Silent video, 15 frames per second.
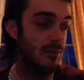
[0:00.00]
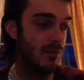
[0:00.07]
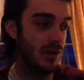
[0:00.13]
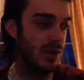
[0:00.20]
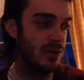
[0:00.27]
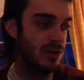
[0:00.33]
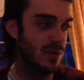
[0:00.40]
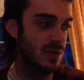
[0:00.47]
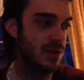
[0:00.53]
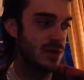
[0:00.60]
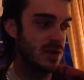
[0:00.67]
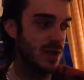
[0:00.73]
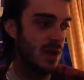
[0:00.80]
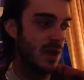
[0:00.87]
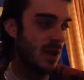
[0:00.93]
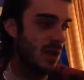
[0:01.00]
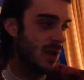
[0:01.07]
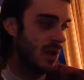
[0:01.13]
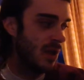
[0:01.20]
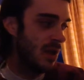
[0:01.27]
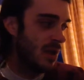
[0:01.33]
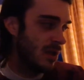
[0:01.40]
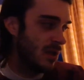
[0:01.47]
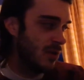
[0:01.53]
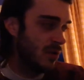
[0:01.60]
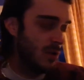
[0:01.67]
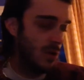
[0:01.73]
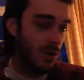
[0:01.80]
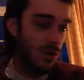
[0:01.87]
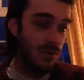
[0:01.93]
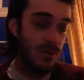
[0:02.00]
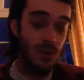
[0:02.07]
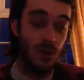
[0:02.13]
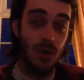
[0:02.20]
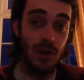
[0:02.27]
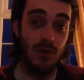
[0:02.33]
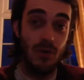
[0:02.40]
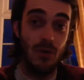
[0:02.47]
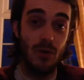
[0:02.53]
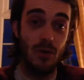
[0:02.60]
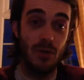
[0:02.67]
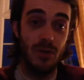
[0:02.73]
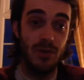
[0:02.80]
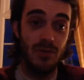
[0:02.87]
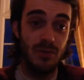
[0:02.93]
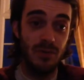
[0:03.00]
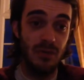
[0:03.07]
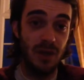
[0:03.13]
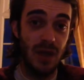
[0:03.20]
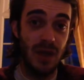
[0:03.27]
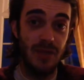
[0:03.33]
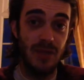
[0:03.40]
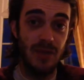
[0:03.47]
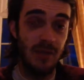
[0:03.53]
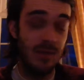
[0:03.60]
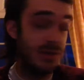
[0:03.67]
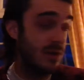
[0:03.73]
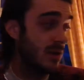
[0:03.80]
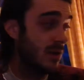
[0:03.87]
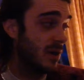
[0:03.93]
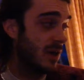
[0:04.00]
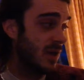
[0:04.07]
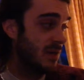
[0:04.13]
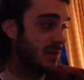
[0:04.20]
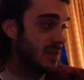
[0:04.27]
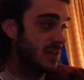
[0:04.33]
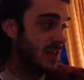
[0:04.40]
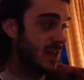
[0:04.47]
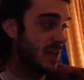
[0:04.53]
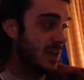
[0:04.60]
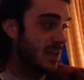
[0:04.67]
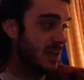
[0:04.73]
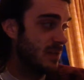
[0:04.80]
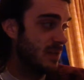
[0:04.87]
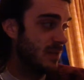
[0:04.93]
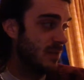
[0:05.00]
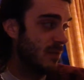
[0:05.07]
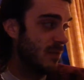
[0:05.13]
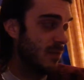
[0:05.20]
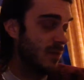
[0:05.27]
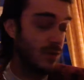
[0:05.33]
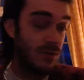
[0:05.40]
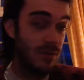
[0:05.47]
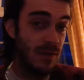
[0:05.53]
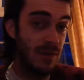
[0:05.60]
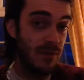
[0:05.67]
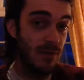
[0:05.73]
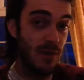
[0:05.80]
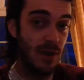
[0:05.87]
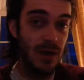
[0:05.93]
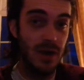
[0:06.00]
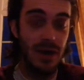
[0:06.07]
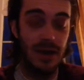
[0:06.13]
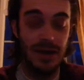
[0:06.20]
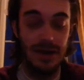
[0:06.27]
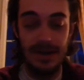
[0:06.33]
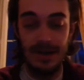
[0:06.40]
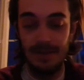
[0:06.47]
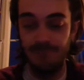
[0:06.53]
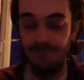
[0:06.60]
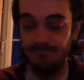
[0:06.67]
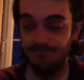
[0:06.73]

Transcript: Ricky Stewart's not often got it wrong with player development, I have to say. He's been very, very good on that front. A